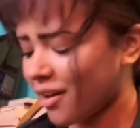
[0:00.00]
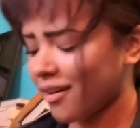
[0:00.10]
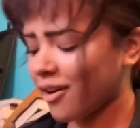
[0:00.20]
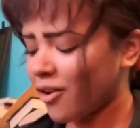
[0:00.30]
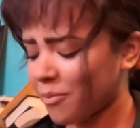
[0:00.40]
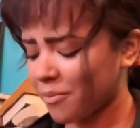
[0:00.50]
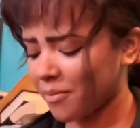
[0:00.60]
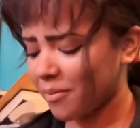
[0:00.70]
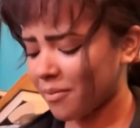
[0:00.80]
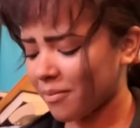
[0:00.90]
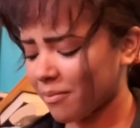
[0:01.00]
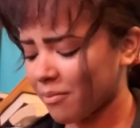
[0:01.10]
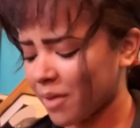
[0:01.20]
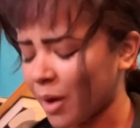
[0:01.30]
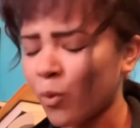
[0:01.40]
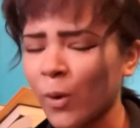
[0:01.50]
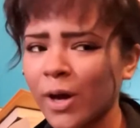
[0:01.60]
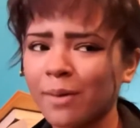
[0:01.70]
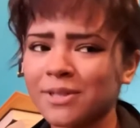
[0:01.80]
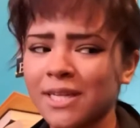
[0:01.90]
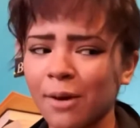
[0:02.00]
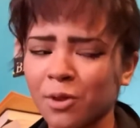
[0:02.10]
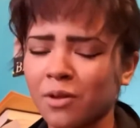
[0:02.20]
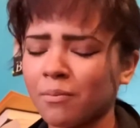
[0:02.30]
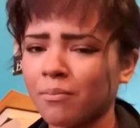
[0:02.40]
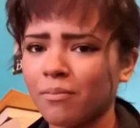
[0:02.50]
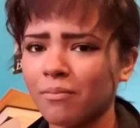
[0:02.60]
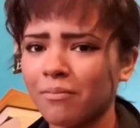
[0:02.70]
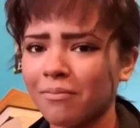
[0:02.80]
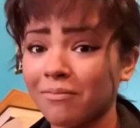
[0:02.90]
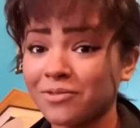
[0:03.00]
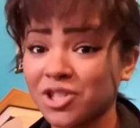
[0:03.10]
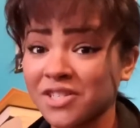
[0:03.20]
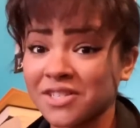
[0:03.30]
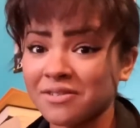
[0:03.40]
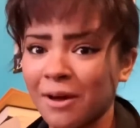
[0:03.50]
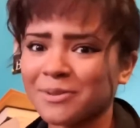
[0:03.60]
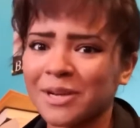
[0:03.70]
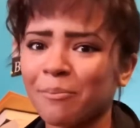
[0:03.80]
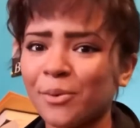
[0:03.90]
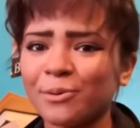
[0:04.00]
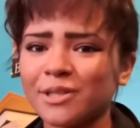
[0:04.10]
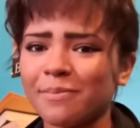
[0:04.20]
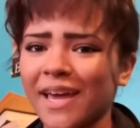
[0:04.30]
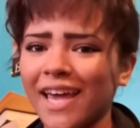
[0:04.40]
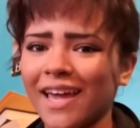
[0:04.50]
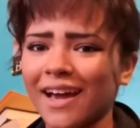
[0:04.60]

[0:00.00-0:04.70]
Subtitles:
I woke up today with I was in a mood to paint.